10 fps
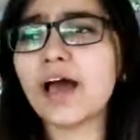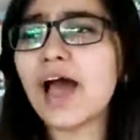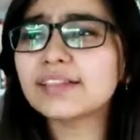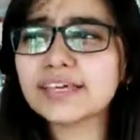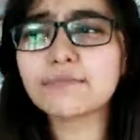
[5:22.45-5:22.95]

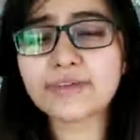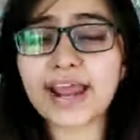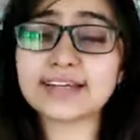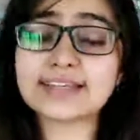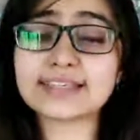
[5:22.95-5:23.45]
I think
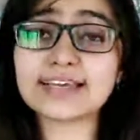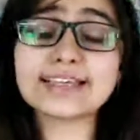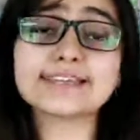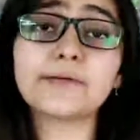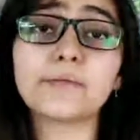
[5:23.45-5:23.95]
practice
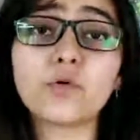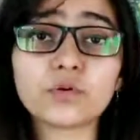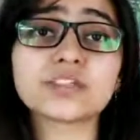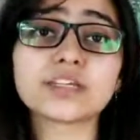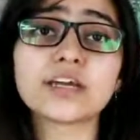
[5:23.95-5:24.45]
is the
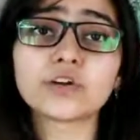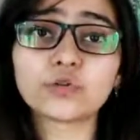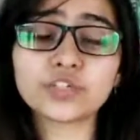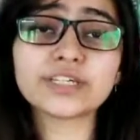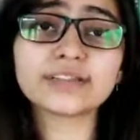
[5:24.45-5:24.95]
most
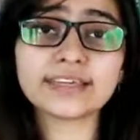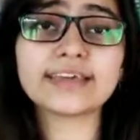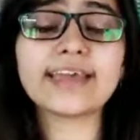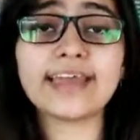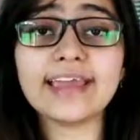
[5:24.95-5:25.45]
crucial
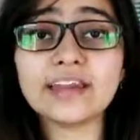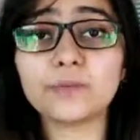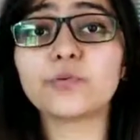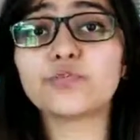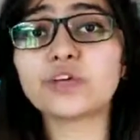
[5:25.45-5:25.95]
thing in
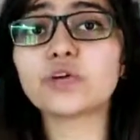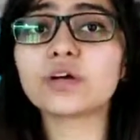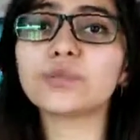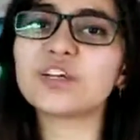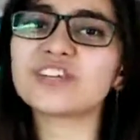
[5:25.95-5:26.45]
improving your
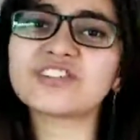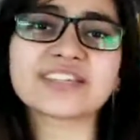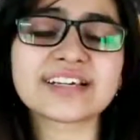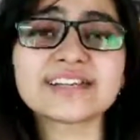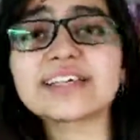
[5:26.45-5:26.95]

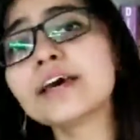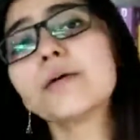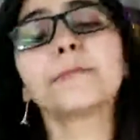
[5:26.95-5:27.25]
communication skills,